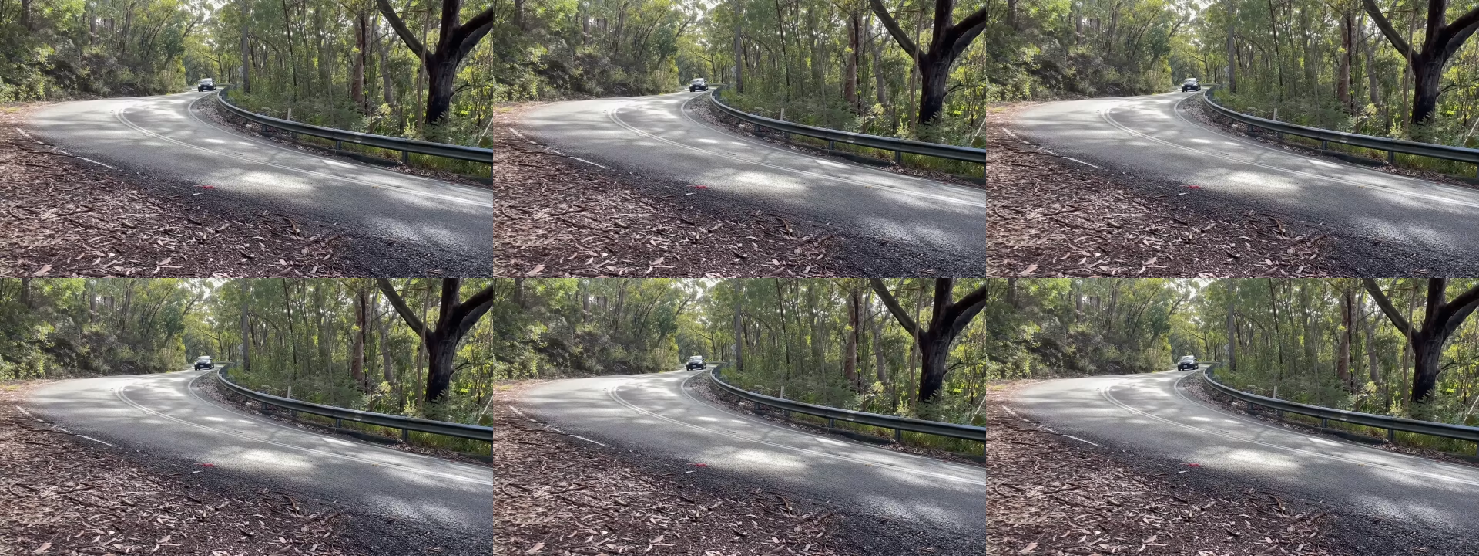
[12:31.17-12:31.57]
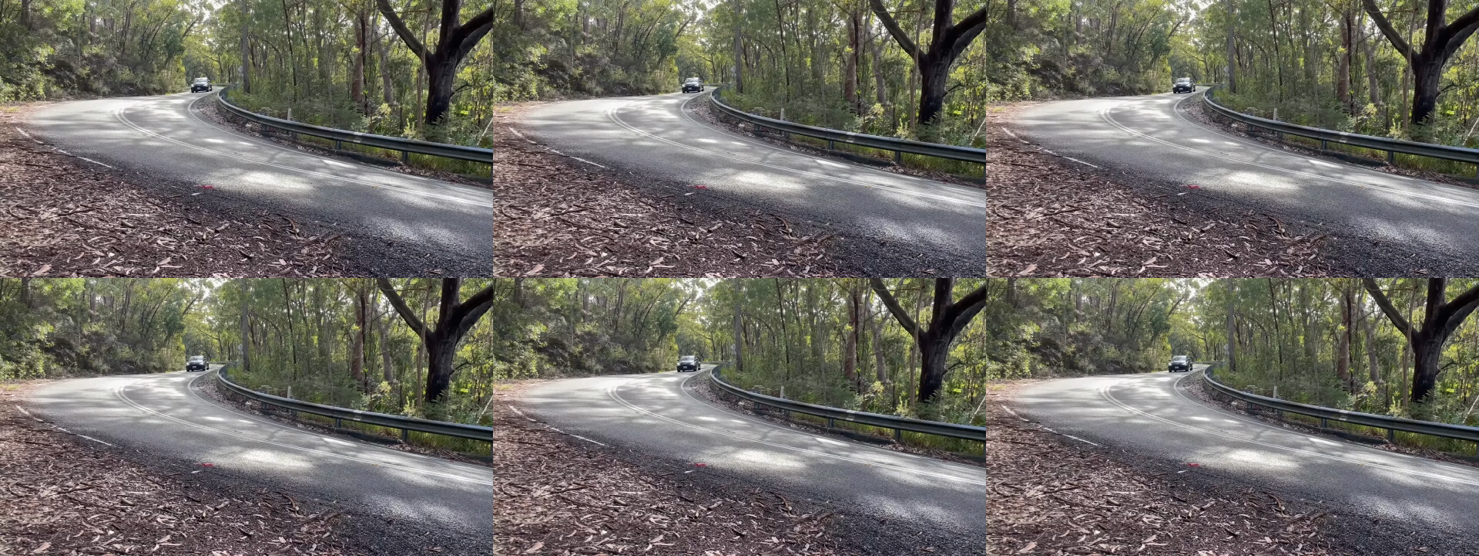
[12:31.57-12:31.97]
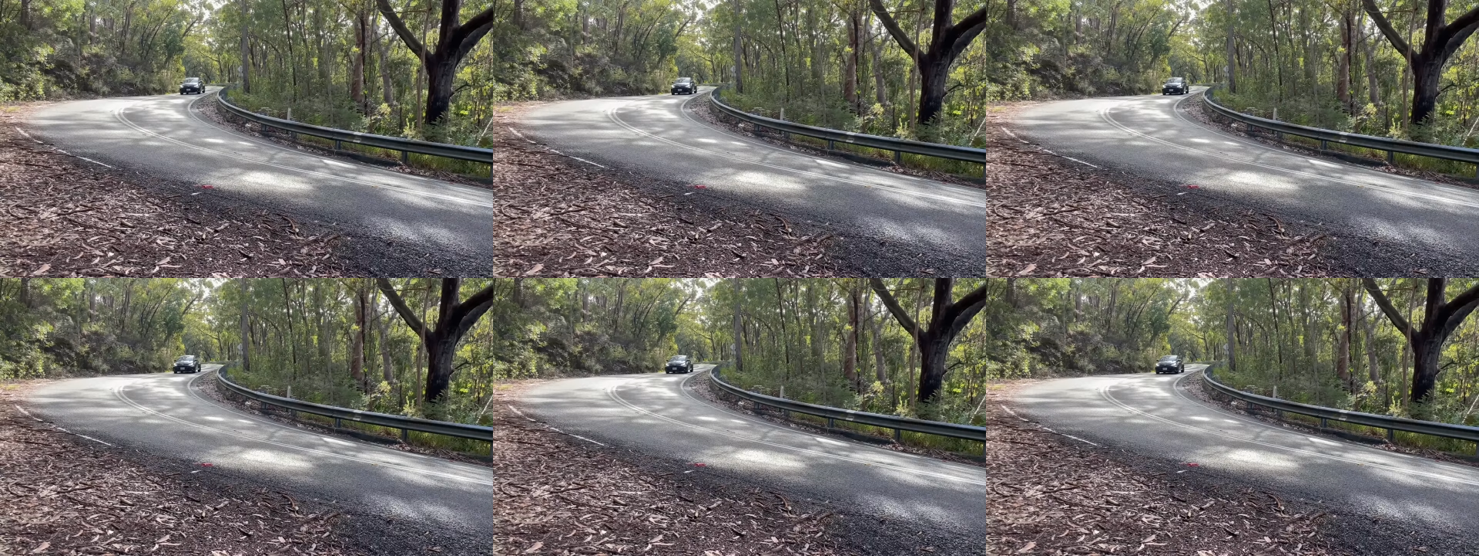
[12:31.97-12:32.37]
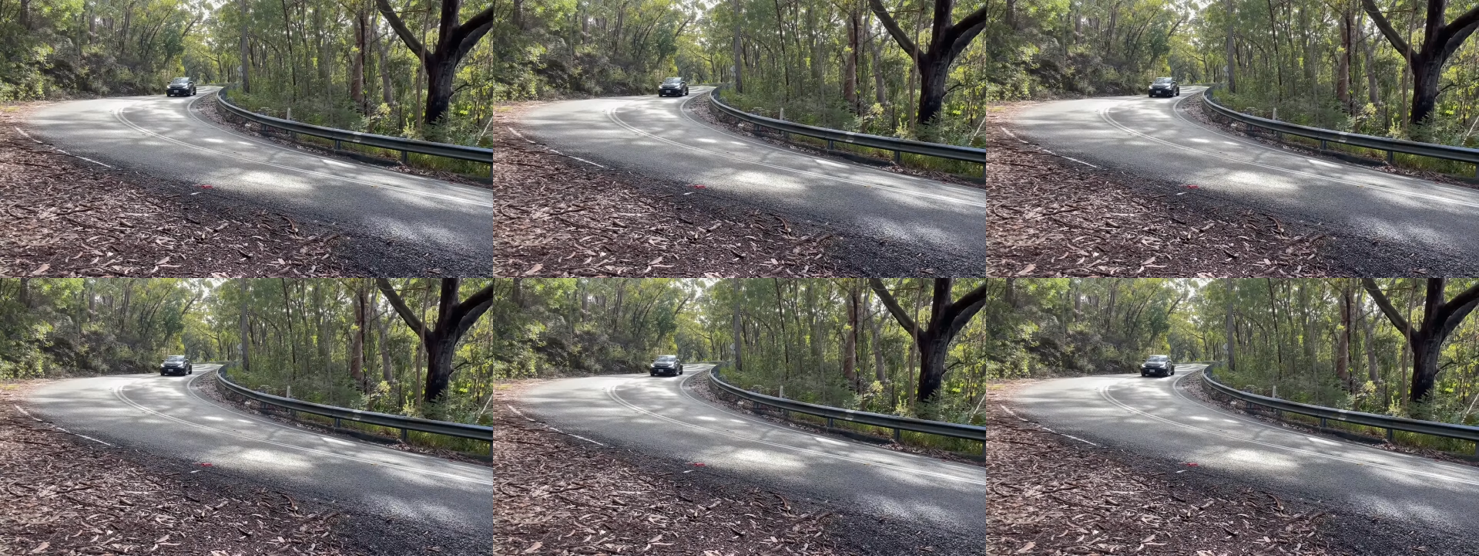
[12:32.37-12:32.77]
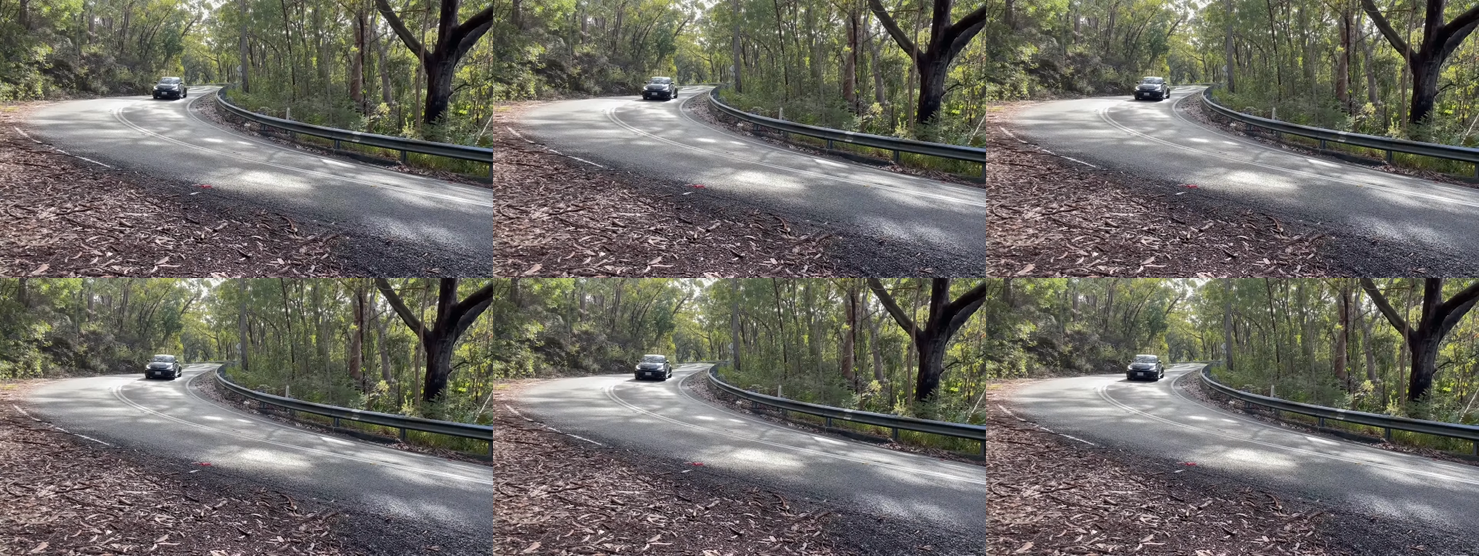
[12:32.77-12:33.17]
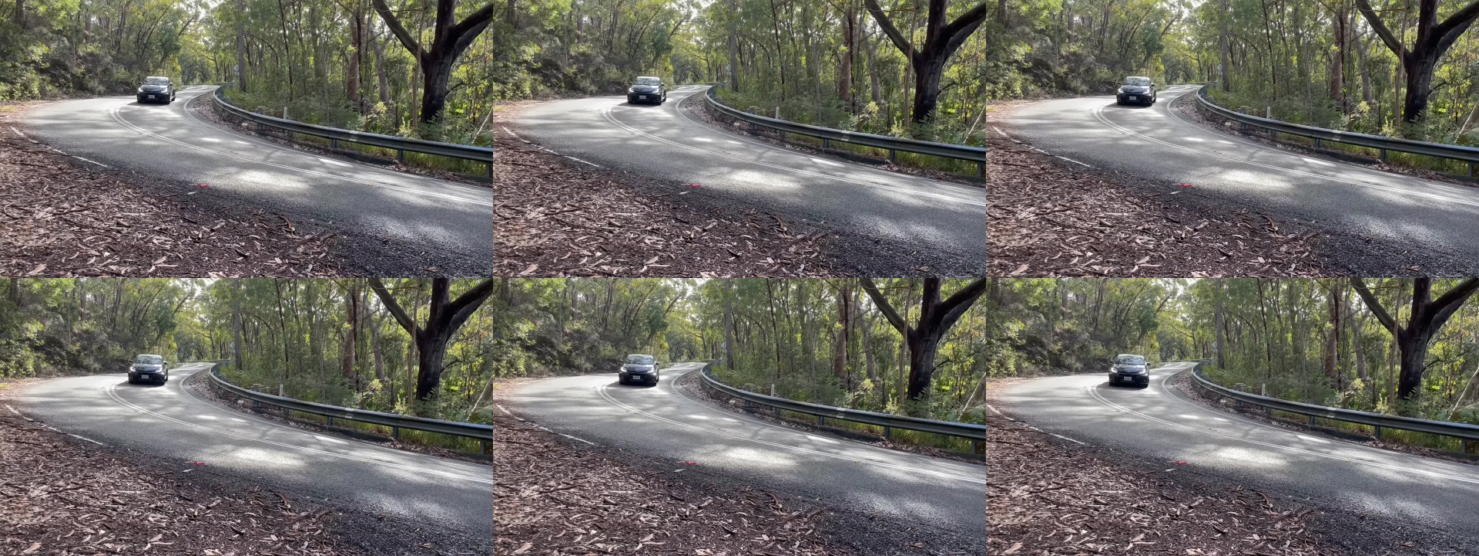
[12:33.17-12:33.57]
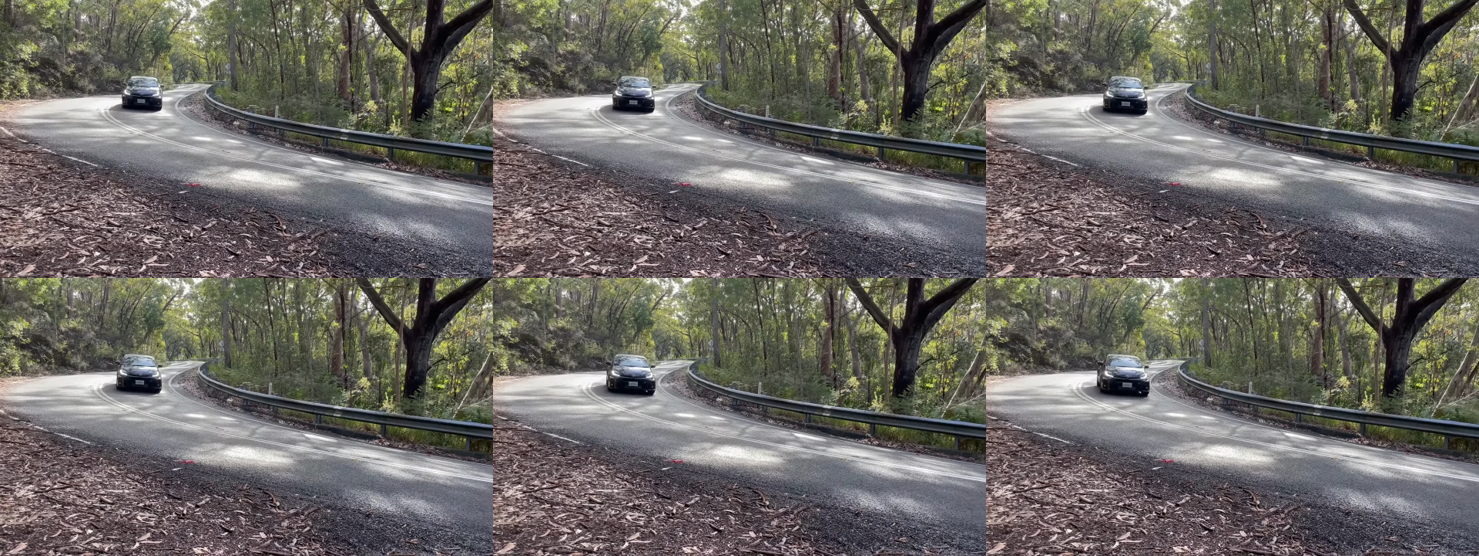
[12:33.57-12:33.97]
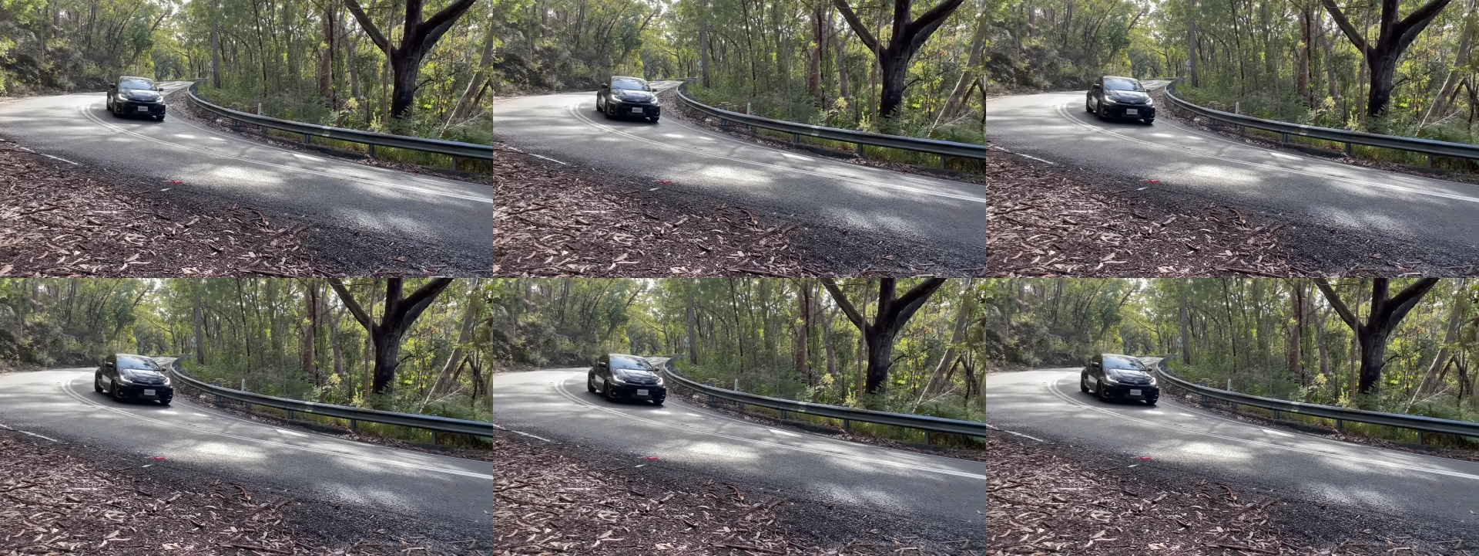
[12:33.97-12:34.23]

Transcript: (no speaker visible)